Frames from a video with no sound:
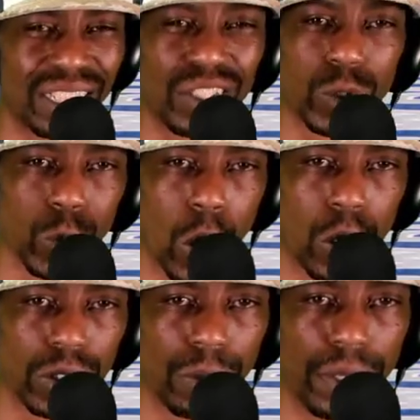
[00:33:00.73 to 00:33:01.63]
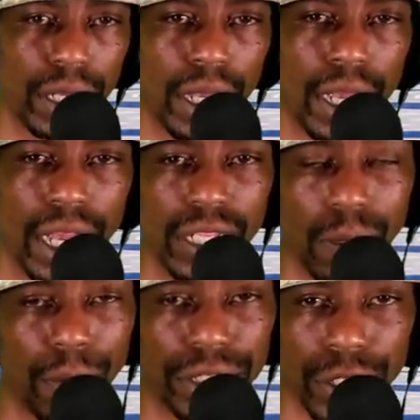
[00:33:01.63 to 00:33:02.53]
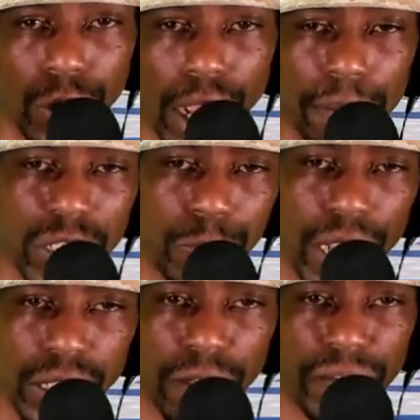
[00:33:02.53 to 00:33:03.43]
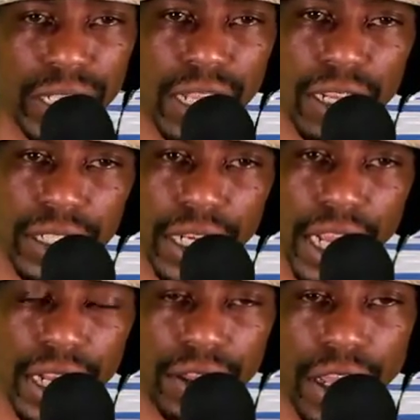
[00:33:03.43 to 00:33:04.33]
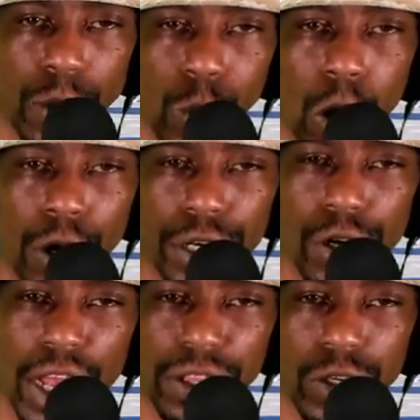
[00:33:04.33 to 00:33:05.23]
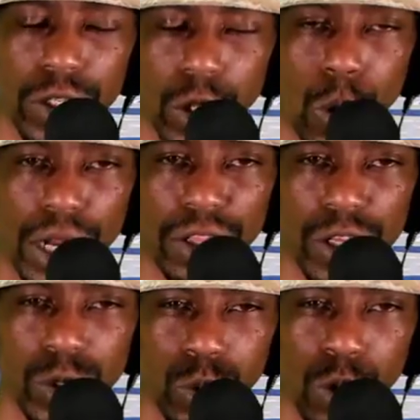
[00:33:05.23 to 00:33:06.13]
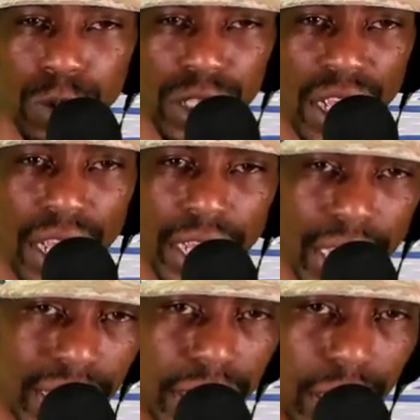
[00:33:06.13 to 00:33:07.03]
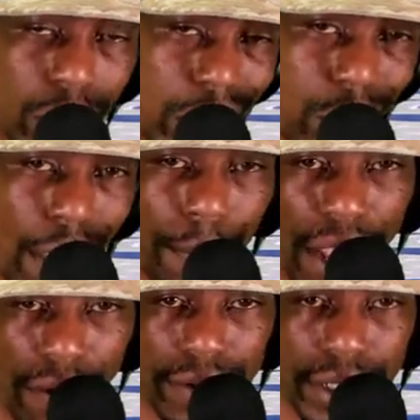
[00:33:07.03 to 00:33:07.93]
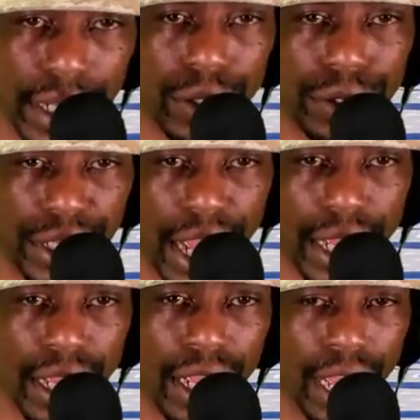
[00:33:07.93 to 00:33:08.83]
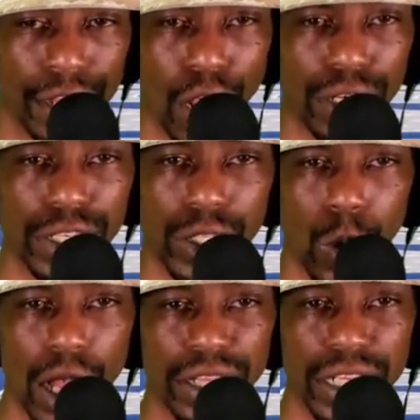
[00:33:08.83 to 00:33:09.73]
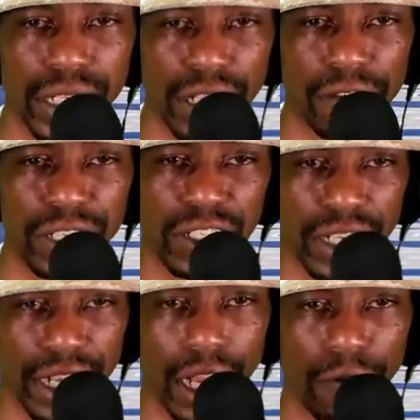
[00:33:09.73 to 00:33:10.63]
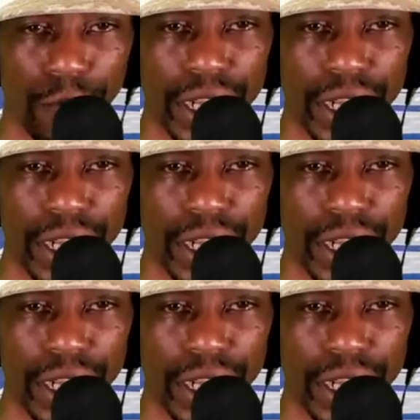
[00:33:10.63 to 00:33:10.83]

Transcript: just wrong to me, and it's a bunch of crap, especially if he's not did anything wrong and you're out there throwing out these rumors. He has to deal with this crap every single day, and y'all just throw out this stuff just to get a